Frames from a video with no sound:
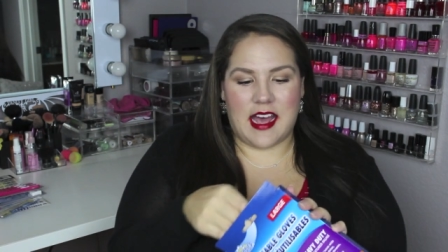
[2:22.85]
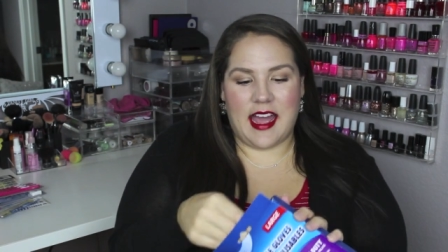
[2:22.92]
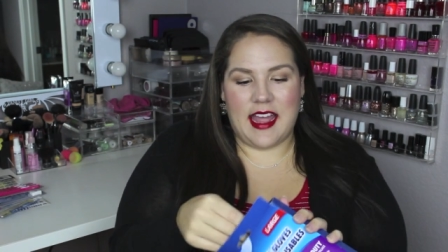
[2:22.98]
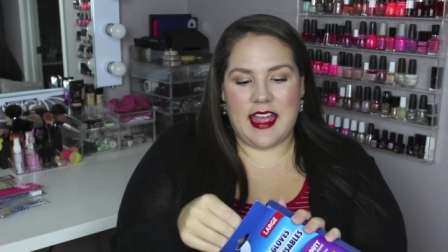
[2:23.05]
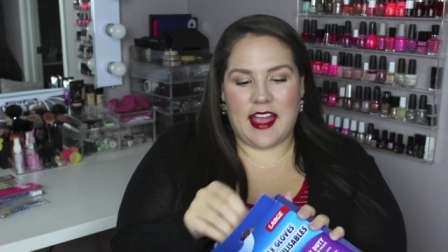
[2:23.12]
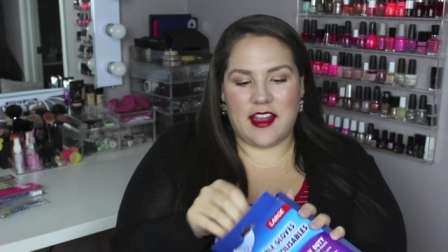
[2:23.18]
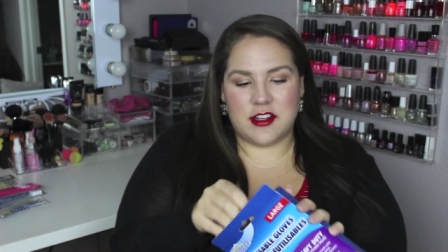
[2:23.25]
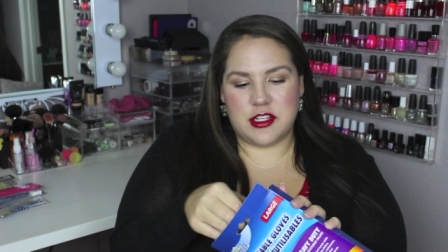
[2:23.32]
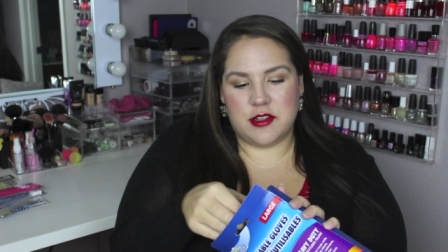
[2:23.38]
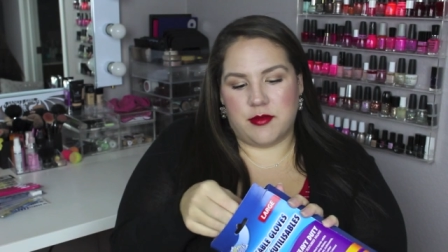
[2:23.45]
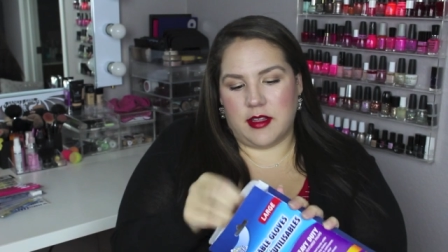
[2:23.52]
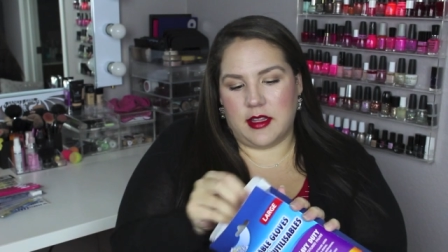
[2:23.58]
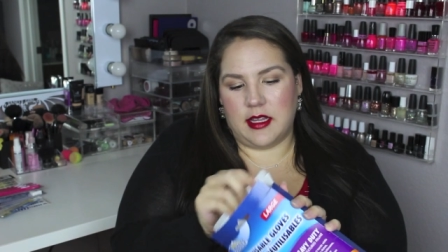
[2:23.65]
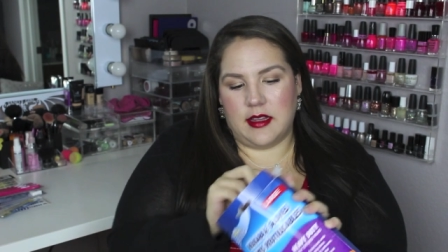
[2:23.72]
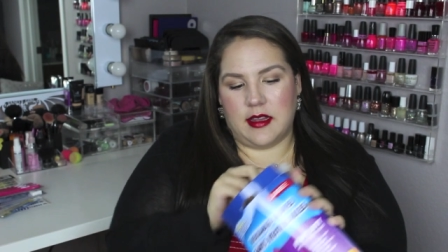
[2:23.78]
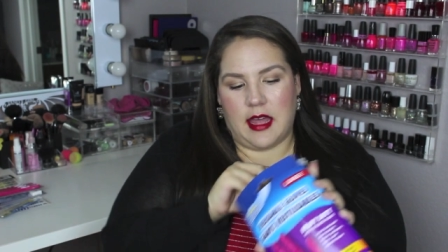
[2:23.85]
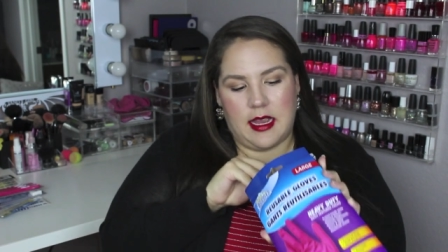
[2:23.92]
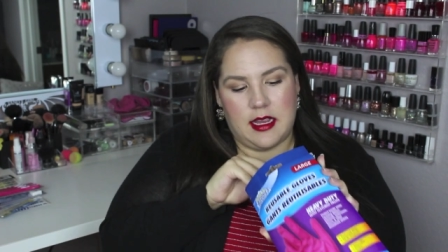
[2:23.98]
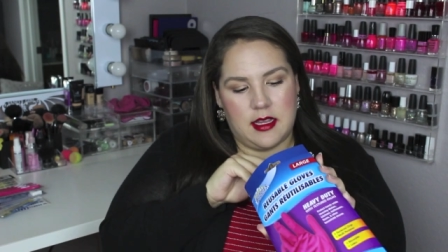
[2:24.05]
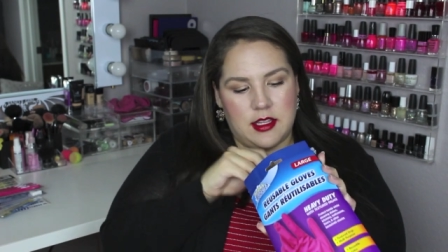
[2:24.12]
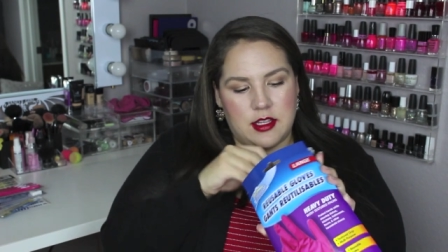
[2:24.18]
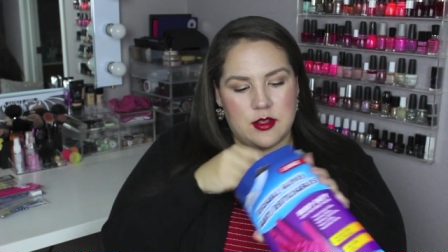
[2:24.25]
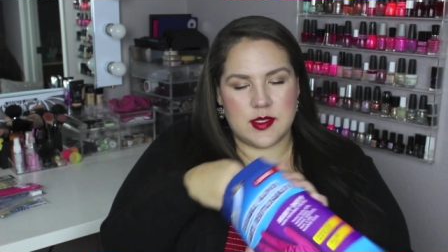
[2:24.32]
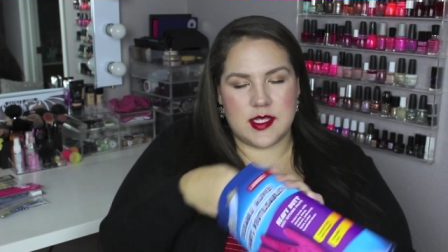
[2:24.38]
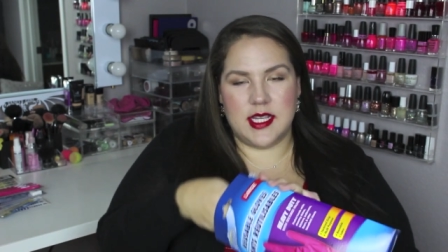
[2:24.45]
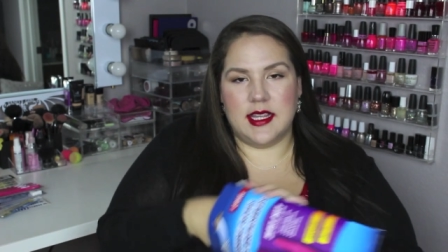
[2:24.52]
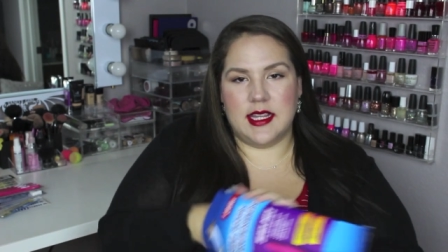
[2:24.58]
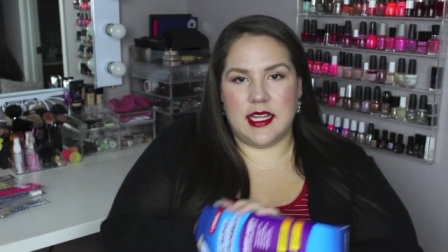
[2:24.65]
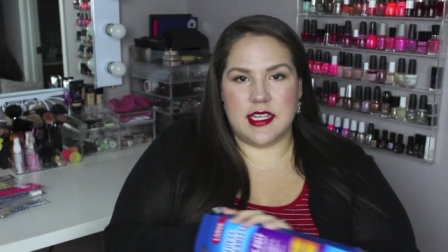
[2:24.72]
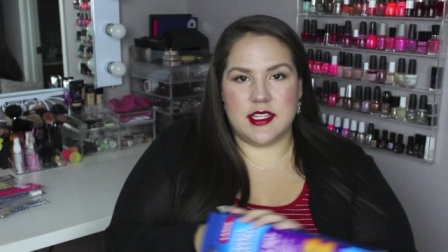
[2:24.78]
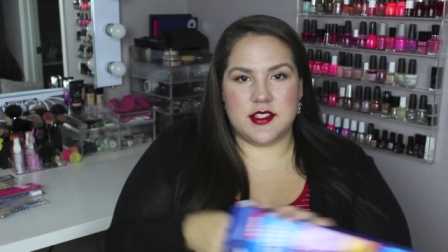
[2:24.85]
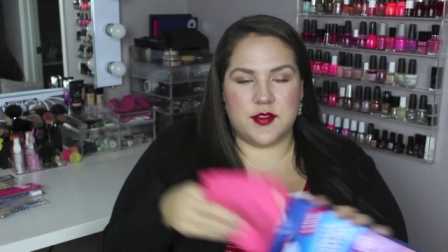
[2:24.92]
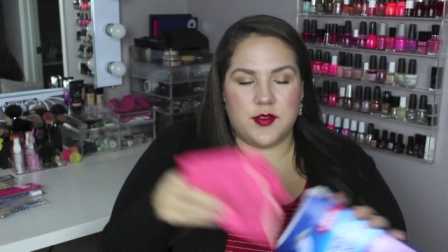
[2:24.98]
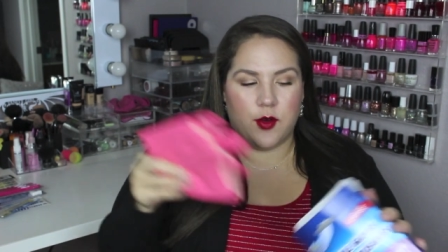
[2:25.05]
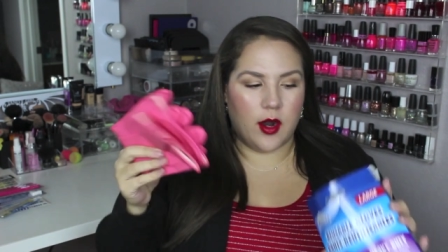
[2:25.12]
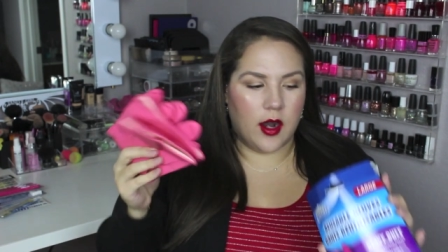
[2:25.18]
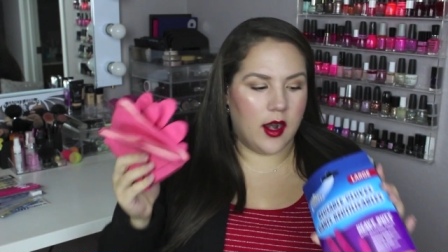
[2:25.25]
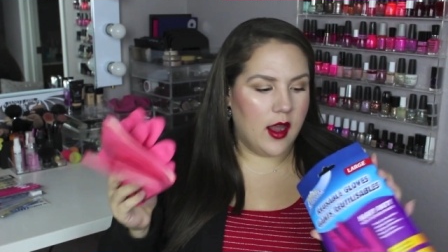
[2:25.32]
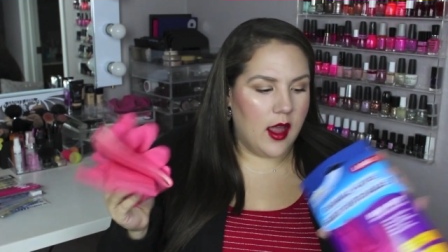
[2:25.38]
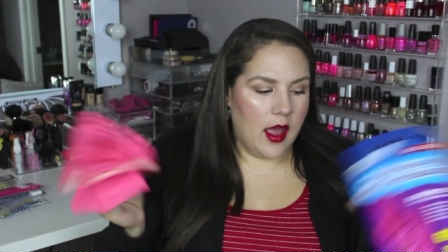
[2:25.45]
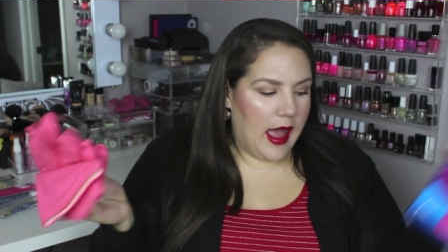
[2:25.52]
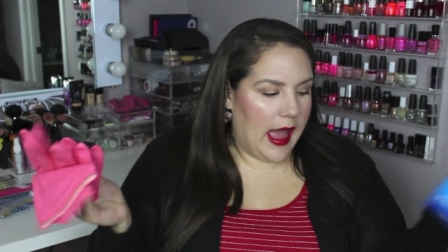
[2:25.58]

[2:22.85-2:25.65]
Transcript: I actually really like using these for